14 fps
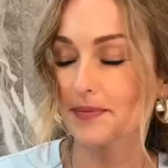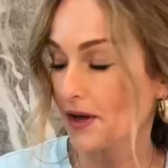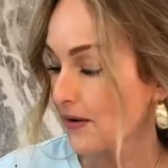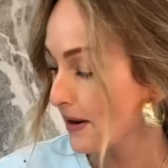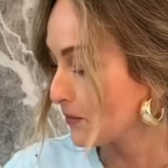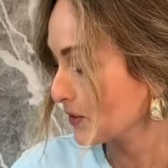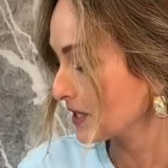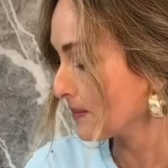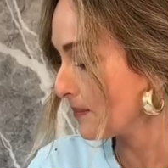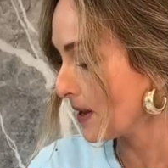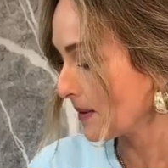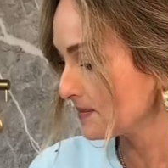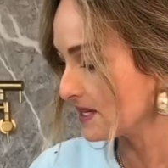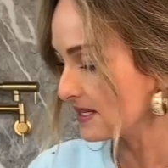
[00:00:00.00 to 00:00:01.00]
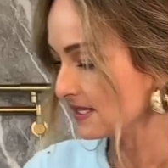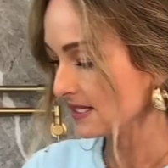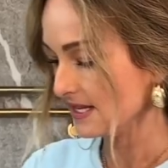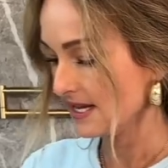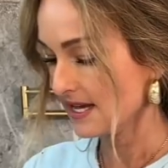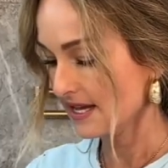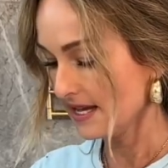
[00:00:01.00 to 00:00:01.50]
All right, we're gonna pop this
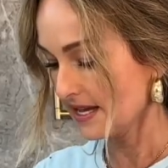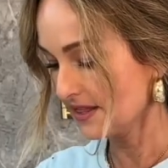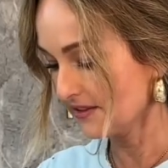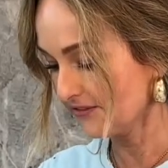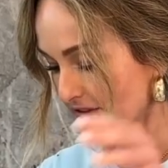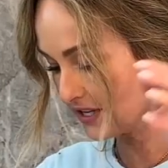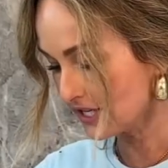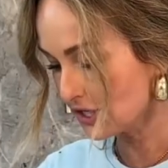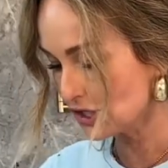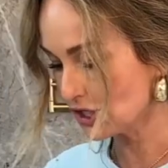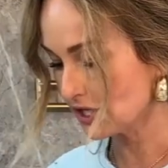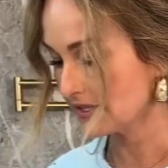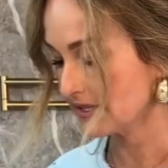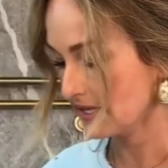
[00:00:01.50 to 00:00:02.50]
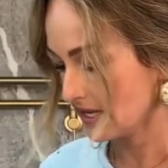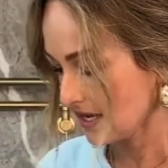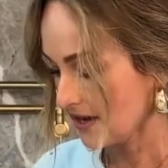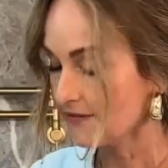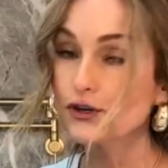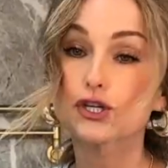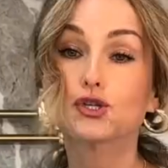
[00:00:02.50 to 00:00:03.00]
in the fridge
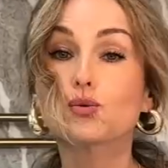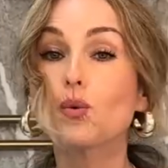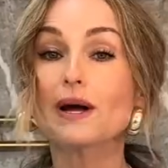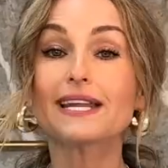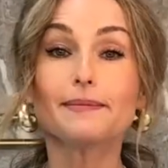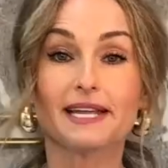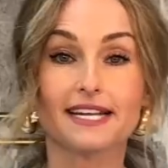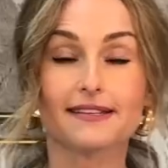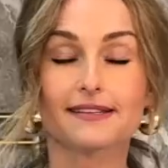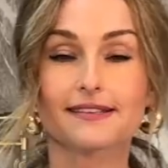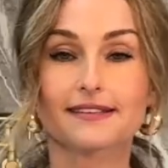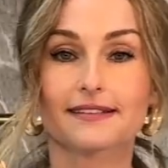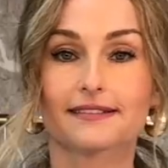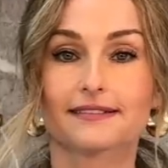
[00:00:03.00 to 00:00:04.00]
for 20 minutes,